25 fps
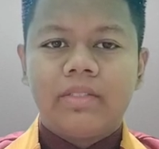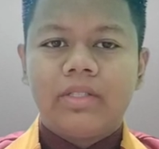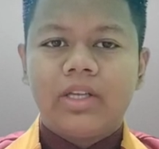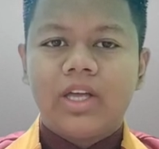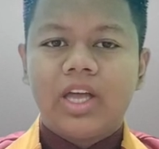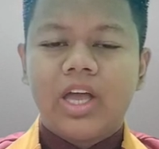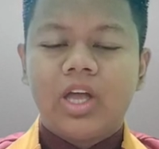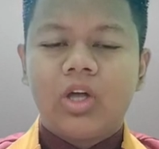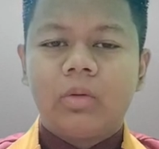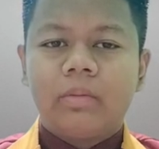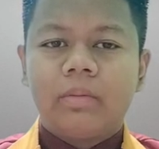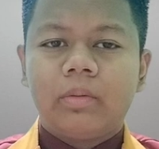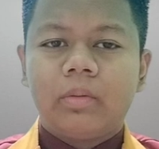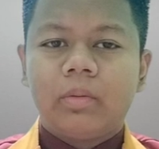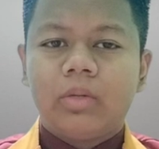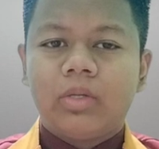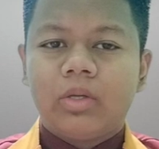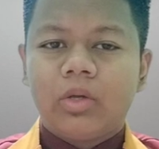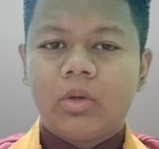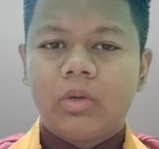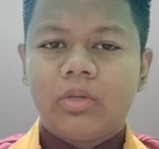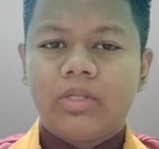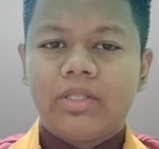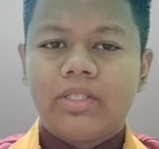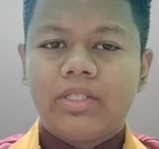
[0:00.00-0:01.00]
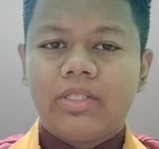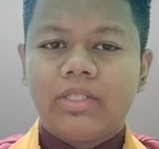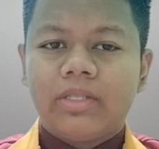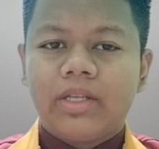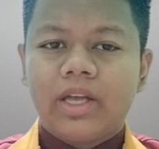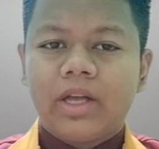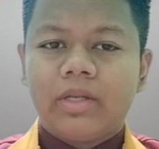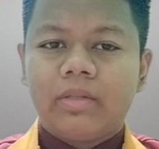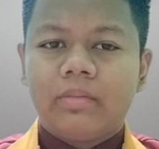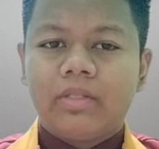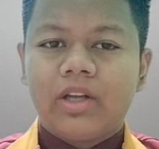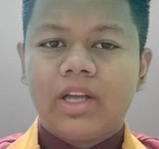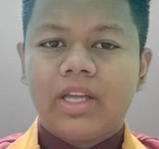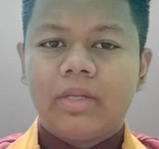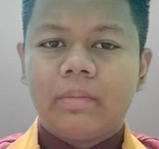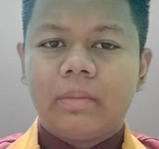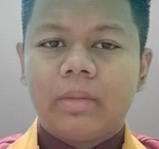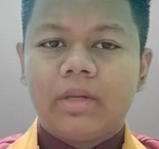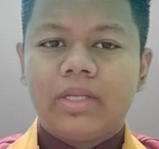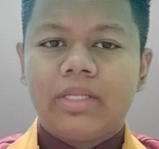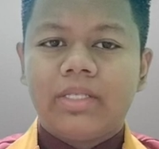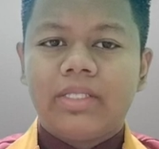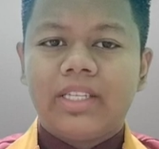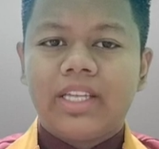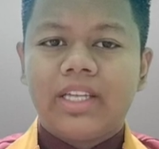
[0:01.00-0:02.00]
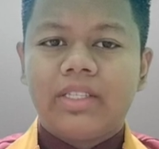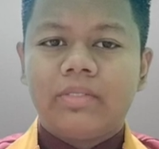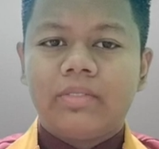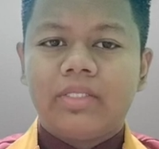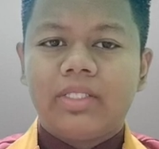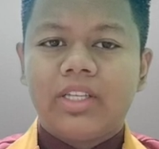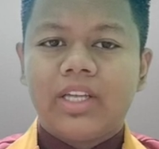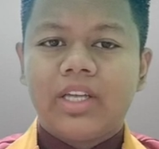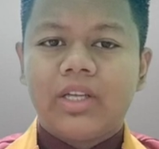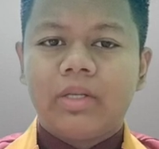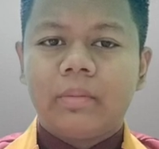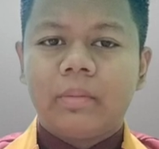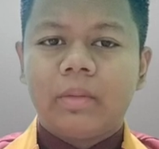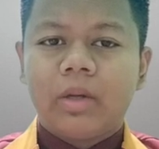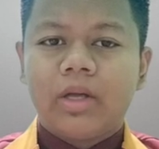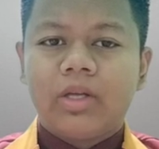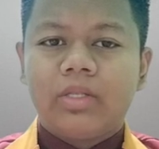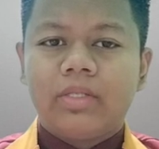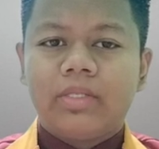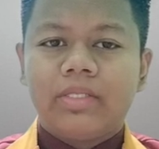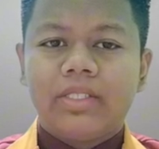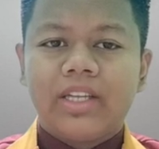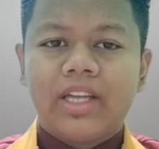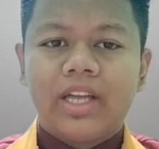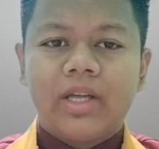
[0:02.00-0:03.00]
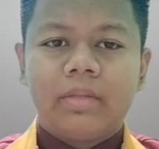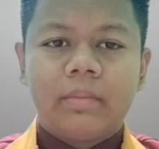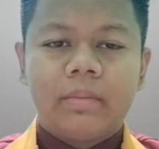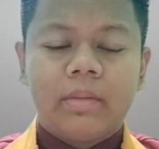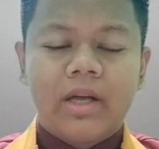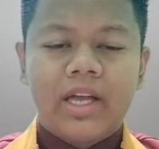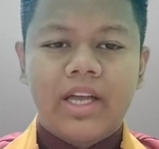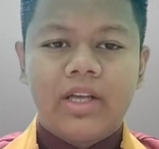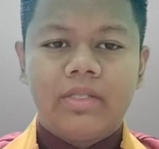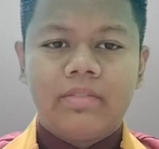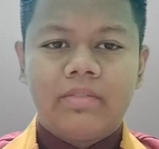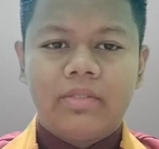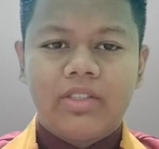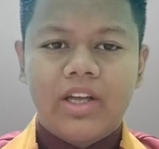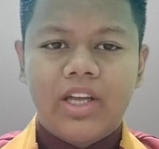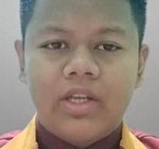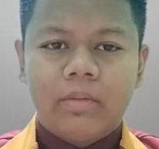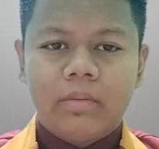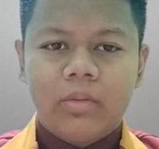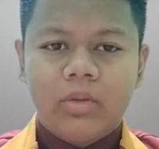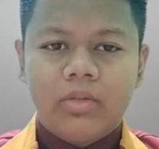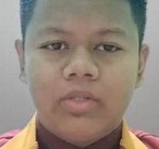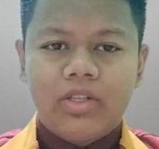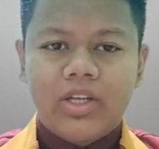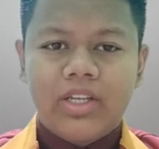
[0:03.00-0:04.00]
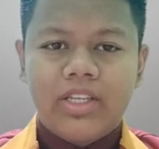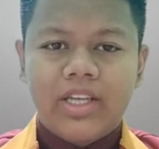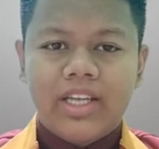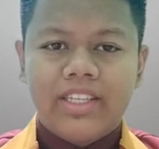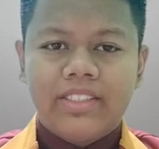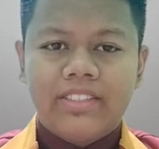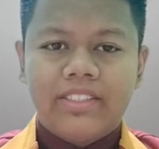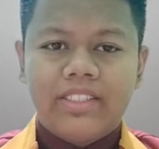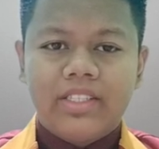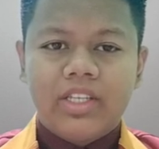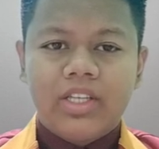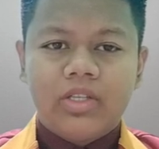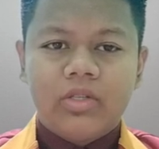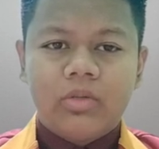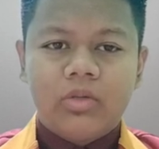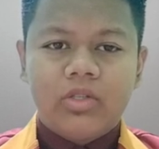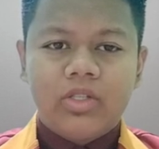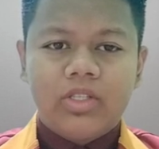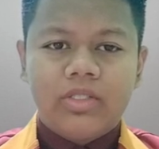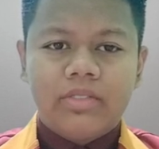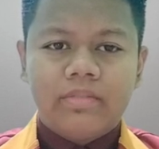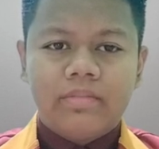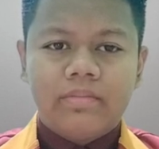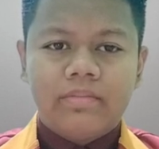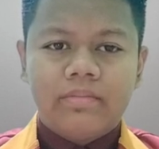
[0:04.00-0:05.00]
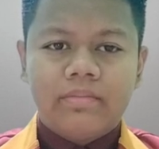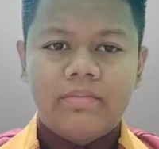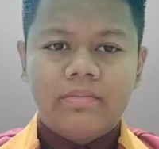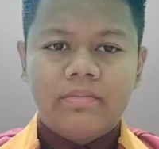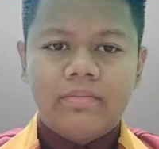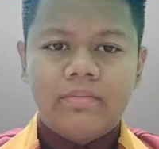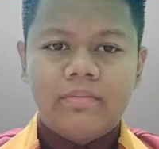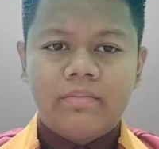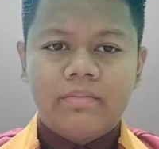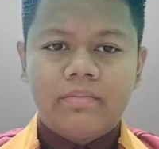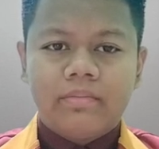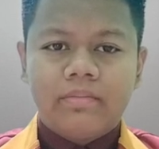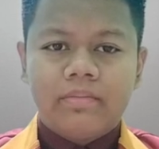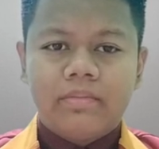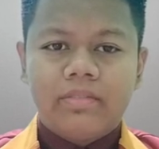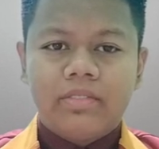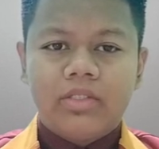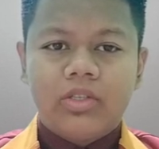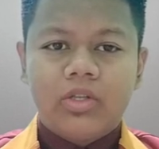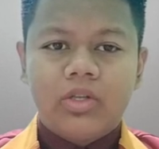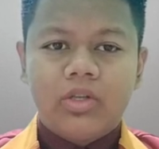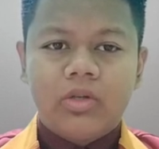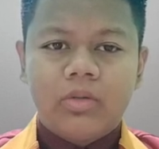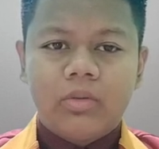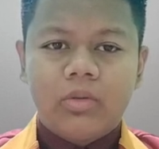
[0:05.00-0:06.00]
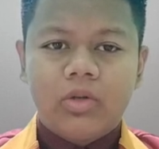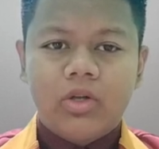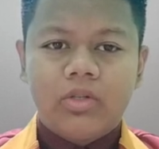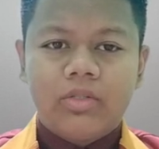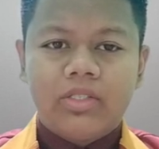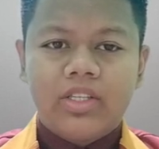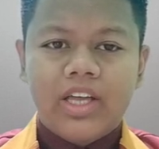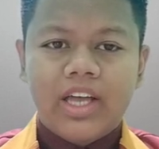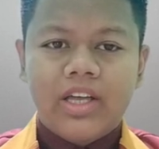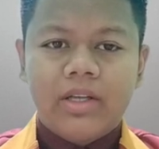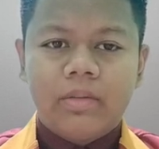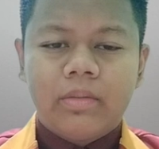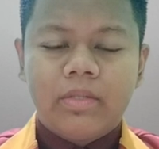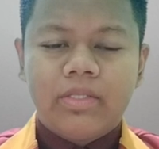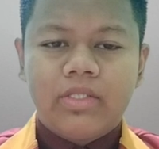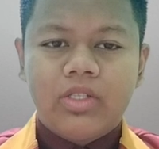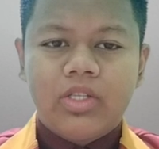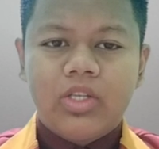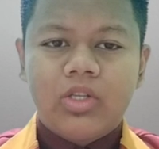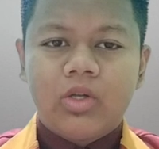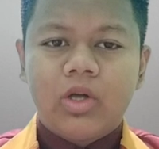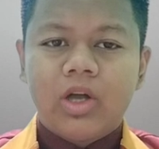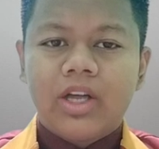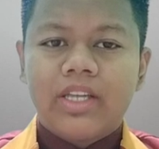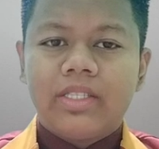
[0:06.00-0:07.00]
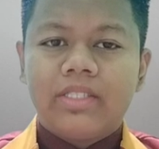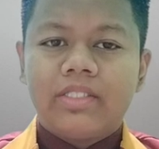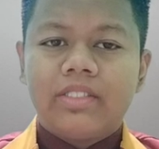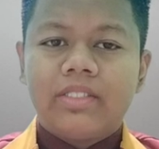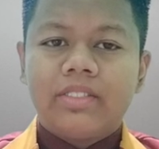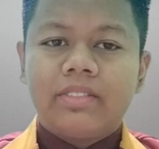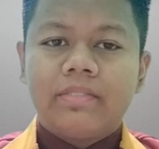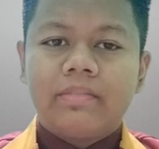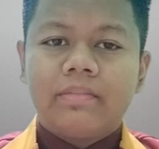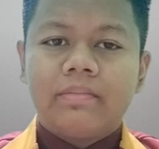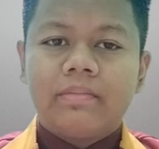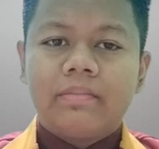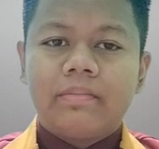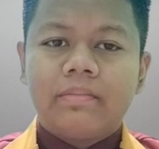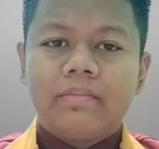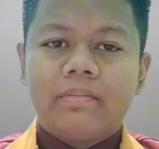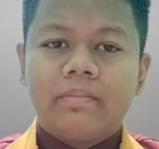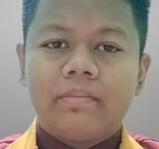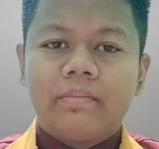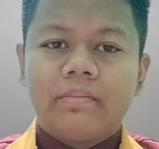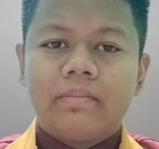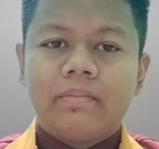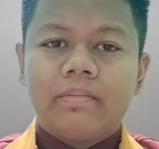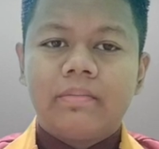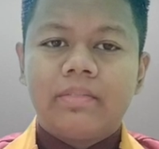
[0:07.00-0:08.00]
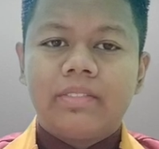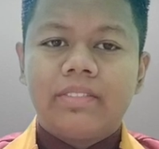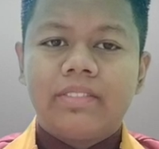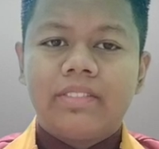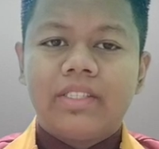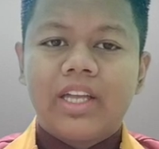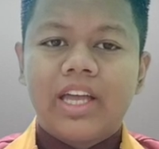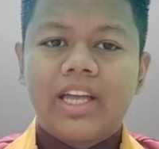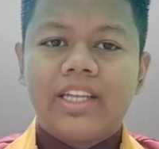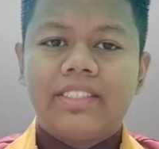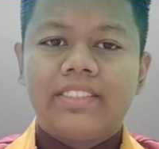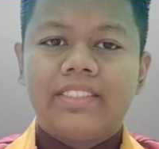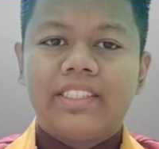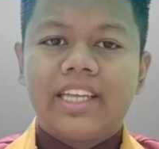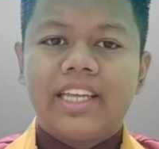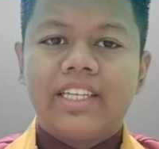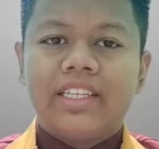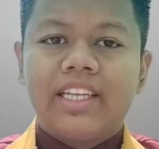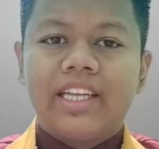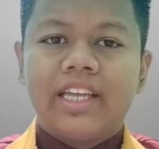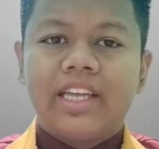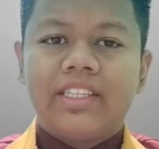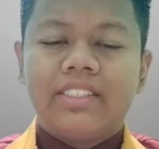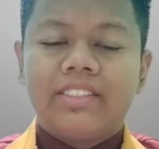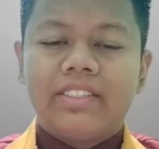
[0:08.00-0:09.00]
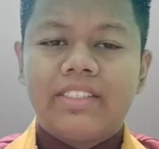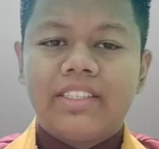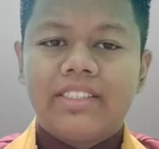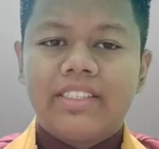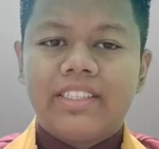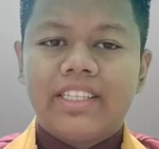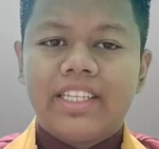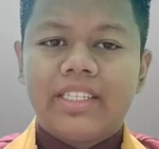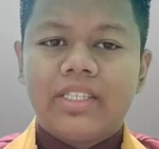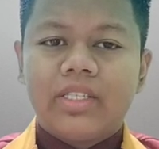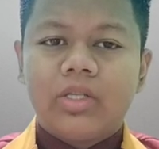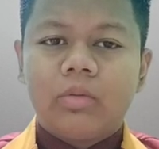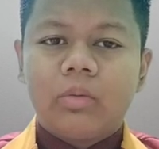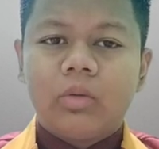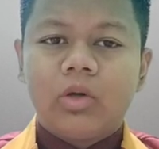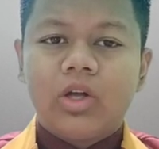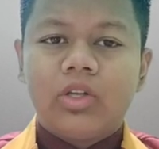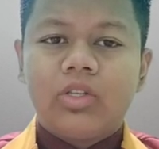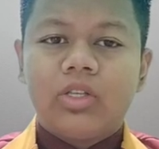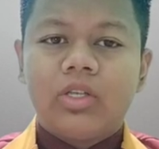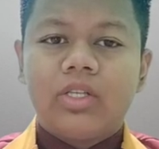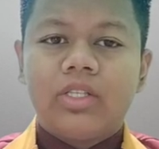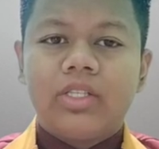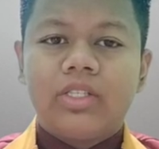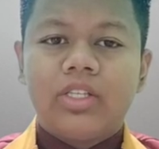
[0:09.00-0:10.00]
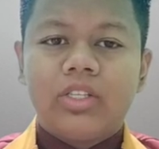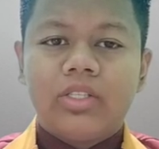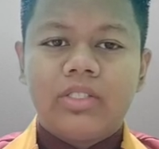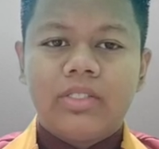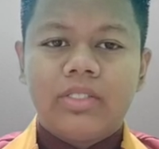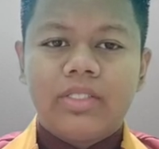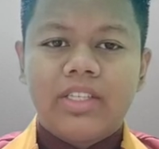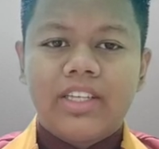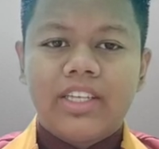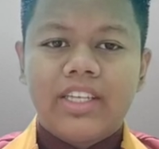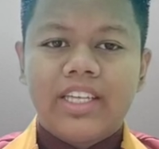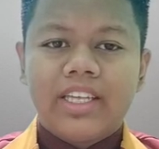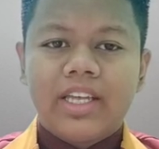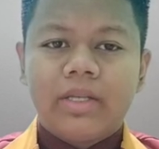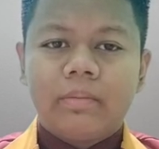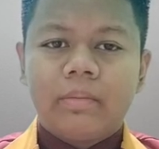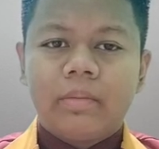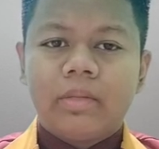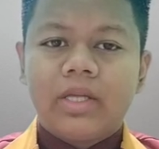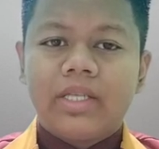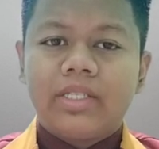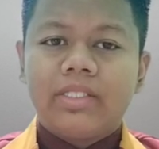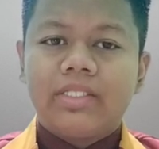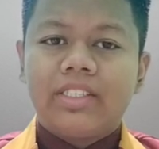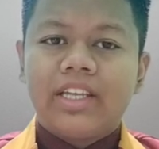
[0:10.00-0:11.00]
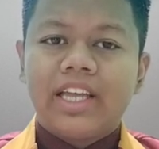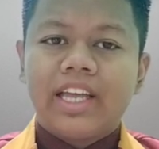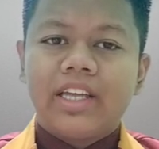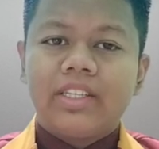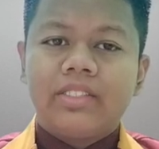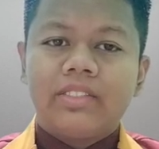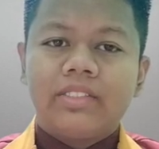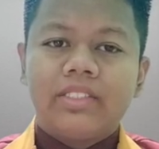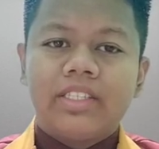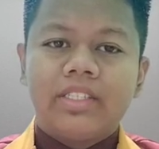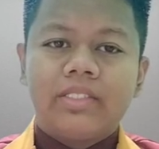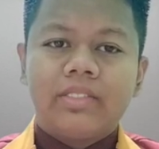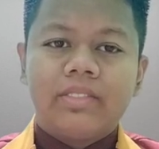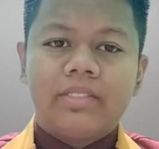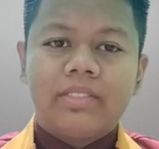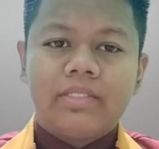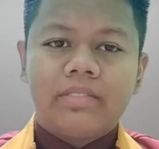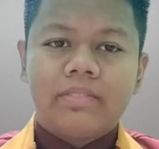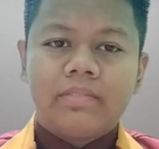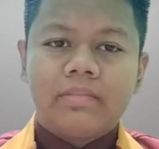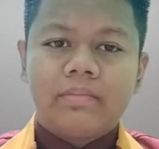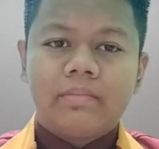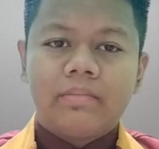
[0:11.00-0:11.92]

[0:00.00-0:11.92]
Human resources, availability of skilled personnel may affect project execution. 2. Time constraints. Tight deadlines can lead to rushed decisions and incomplete analyses.